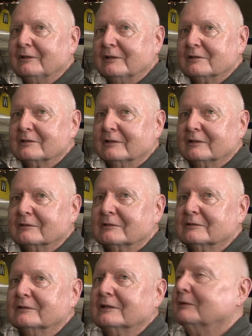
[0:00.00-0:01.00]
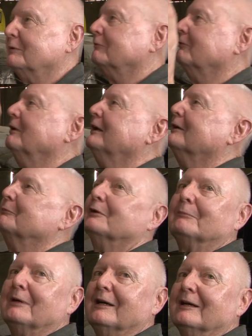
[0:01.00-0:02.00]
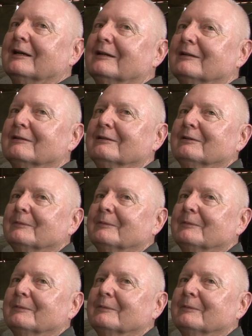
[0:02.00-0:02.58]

of these things coming right up your back end.